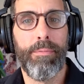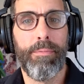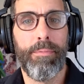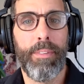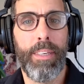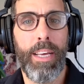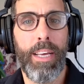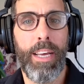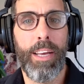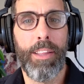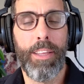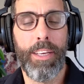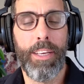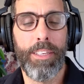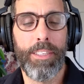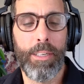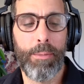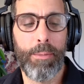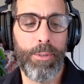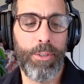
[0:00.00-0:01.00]
Yeah, I think
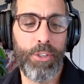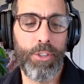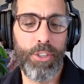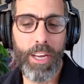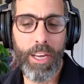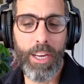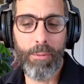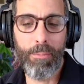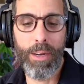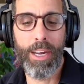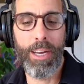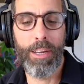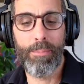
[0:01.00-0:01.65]
he's up in Chiang Mai,